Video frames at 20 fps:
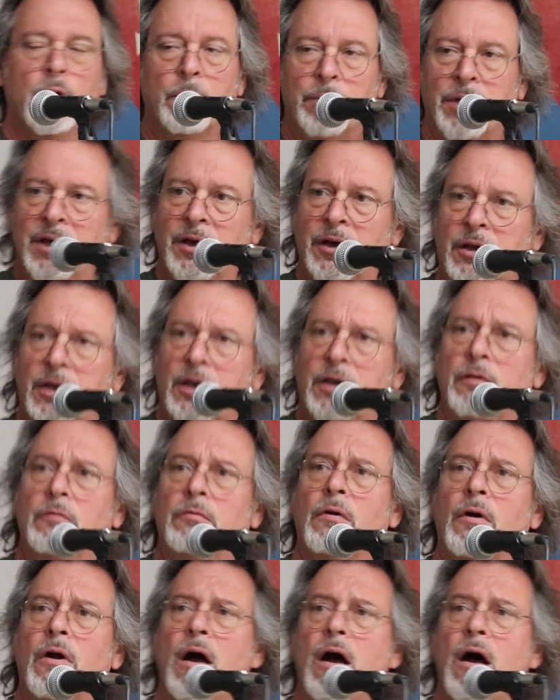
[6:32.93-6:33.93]

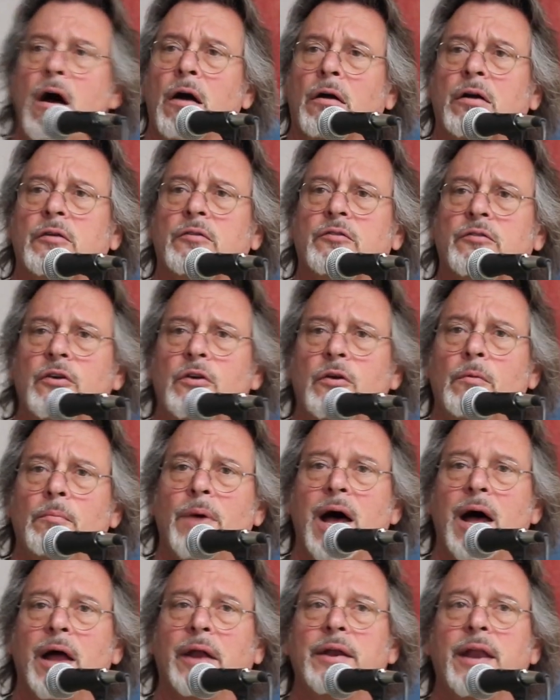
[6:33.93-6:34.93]
Picking rock till
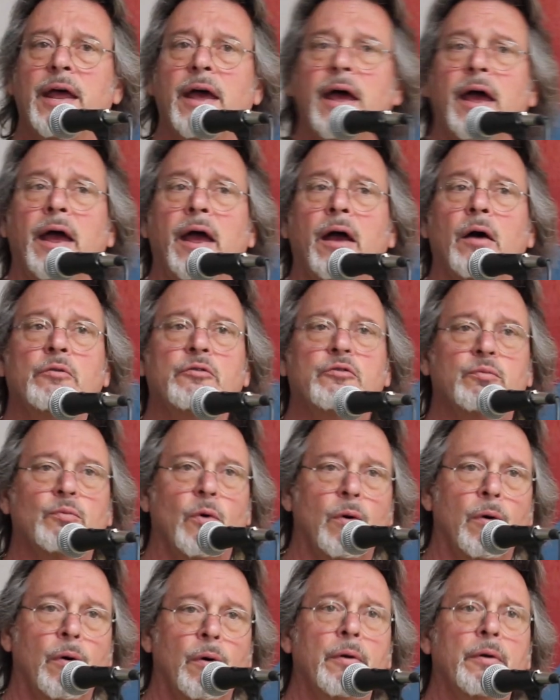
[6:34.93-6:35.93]
my nails
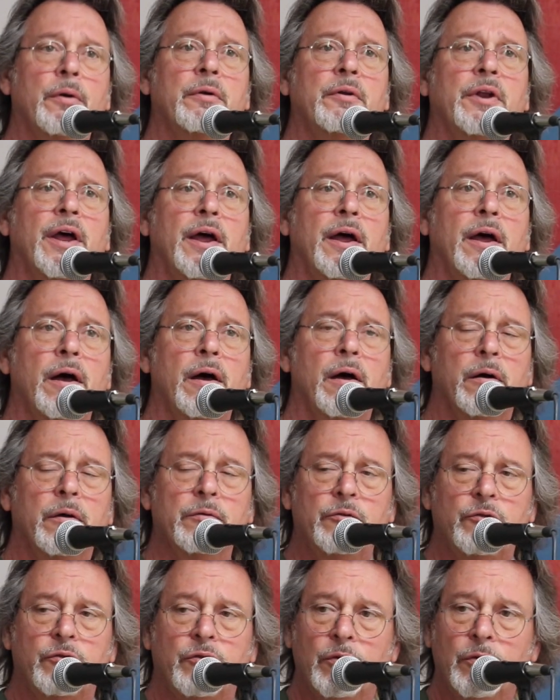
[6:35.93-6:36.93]
worn
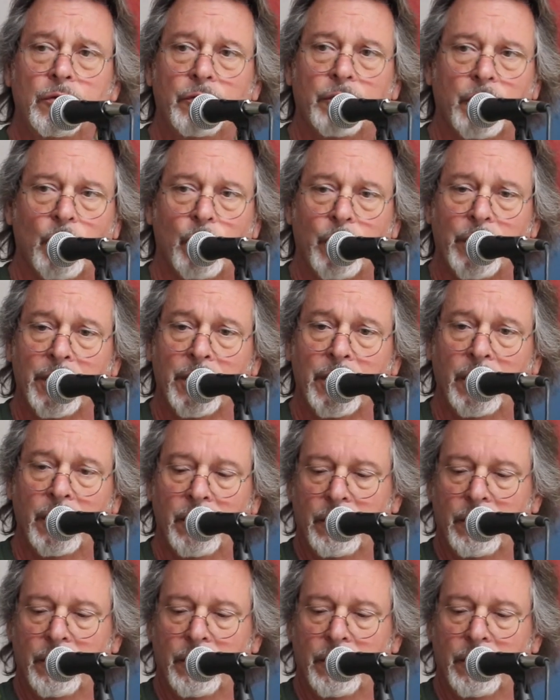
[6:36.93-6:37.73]
down to the quick.